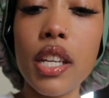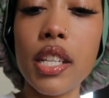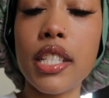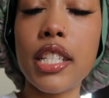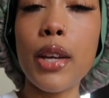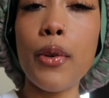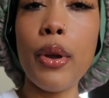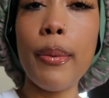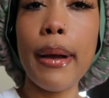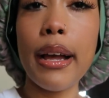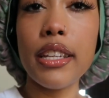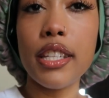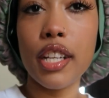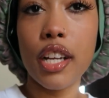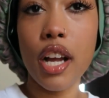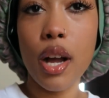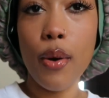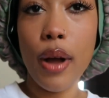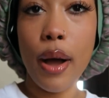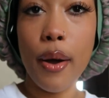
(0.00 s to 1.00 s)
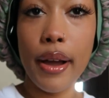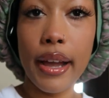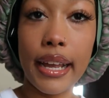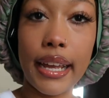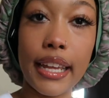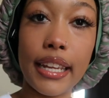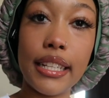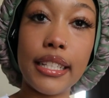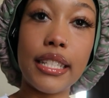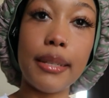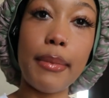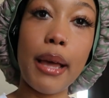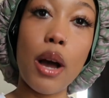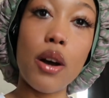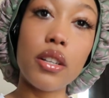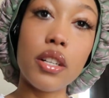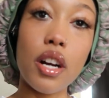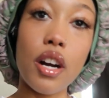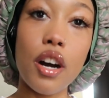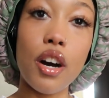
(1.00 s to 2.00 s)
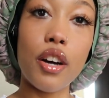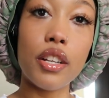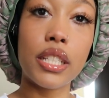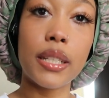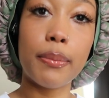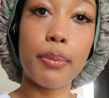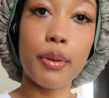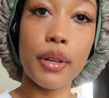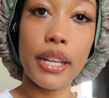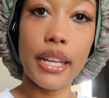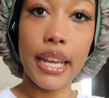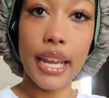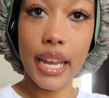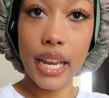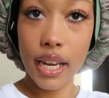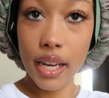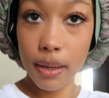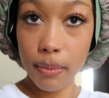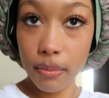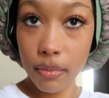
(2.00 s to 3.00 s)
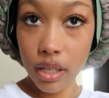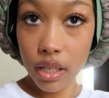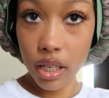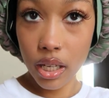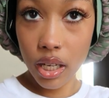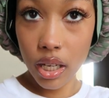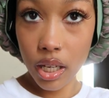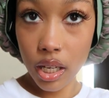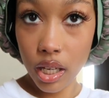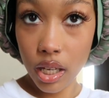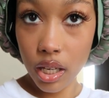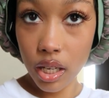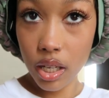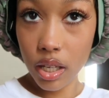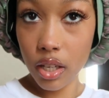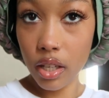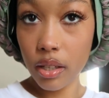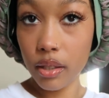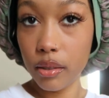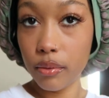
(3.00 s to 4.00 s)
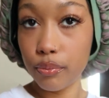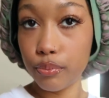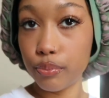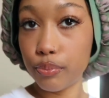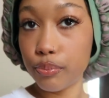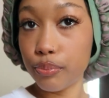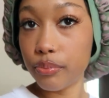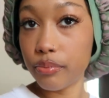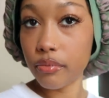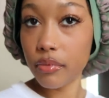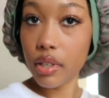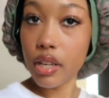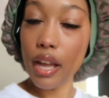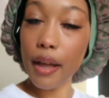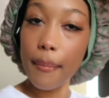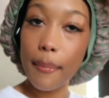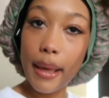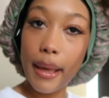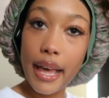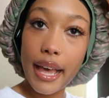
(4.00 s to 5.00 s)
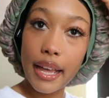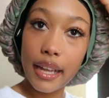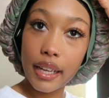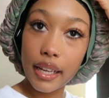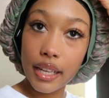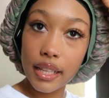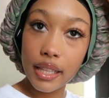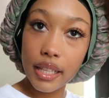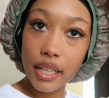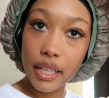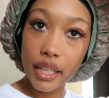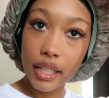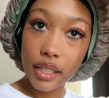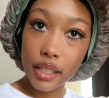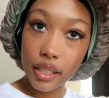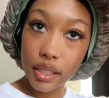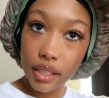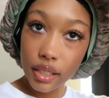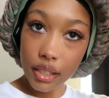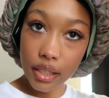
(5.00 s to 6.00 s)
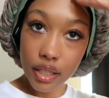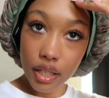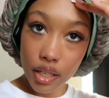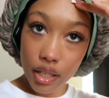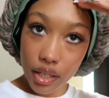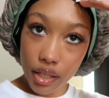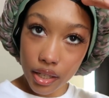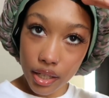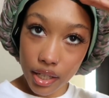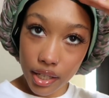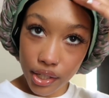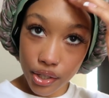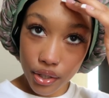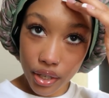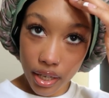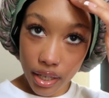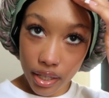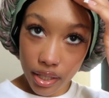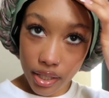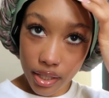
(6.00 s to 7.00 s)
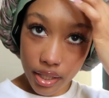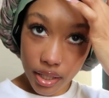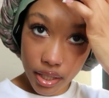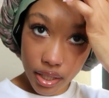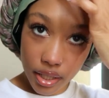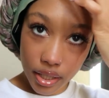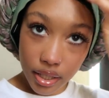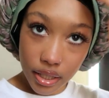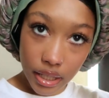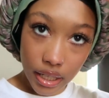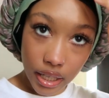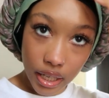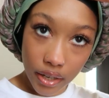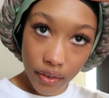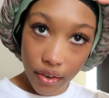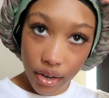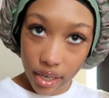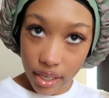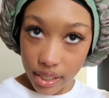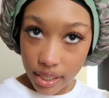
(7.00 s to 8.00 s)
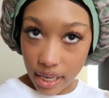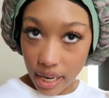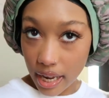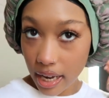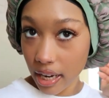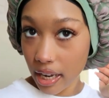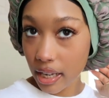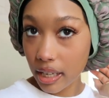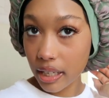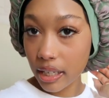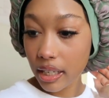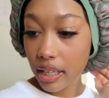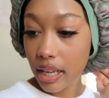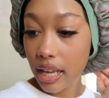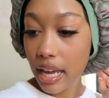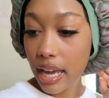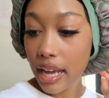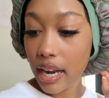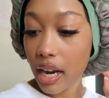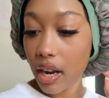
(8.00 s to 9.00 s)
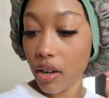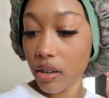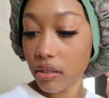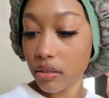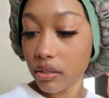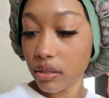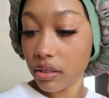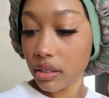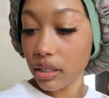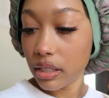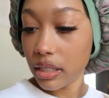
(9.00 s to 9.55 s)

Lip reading: So we about to go out and get some alcohol to pregame and come back and then get dressed and get ready to head out.